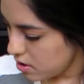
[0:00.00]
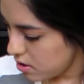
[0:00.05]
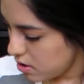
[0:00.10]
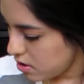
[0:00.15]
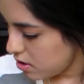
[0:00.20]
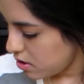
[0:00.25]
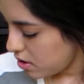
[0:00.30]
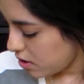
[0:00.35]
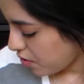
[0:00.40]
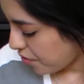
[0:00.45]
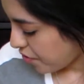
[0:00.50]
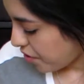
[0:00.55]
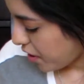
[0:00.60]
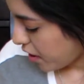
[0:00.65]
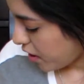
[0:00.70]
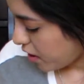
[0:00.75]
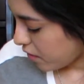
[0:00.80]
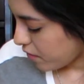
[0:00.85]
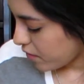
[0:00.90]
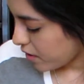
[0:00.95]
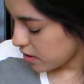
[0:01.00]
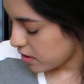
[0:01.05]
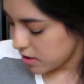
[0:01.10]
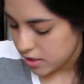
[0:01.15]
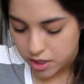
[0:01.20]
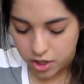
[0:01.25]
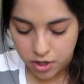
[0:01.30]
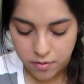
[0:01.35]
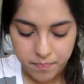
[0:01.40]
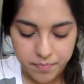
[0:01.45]
I don't think any of that's in
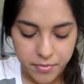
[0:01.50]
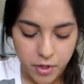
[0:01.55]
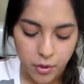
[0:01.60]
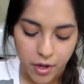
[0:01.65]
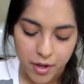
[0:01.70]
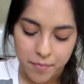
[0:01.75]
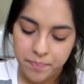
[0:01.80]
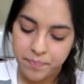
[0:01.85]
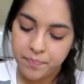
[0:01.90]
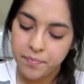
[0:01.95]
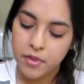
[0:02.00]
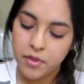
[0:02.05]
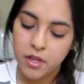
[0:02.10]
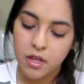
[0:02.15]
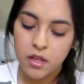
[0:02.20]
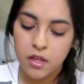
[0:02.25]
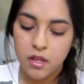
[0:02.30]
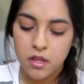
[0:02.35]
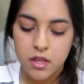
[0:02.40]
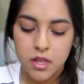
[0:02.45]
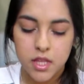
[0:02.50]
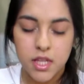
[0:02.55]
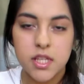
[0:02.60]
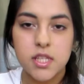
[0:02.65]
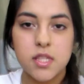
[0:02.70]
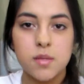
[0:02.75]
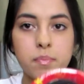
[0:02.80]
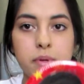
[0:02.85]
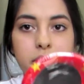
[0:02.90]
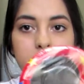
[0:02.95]
here. Okay.
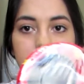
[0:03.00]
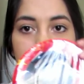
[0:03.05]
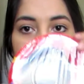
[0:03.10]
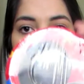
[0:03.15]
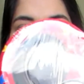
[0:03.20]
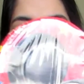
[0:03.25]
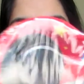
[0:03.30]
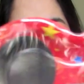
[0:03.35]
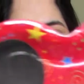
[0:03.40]
These plates are